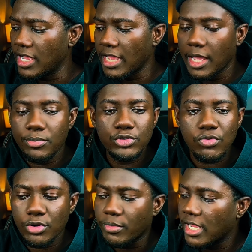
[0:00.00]
I put
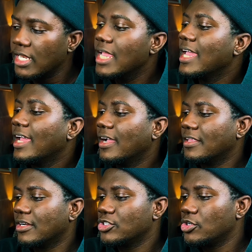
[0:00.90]
one on mine, and
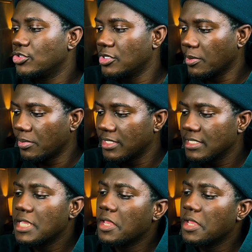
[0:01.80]
then I'll show it to you in a bit.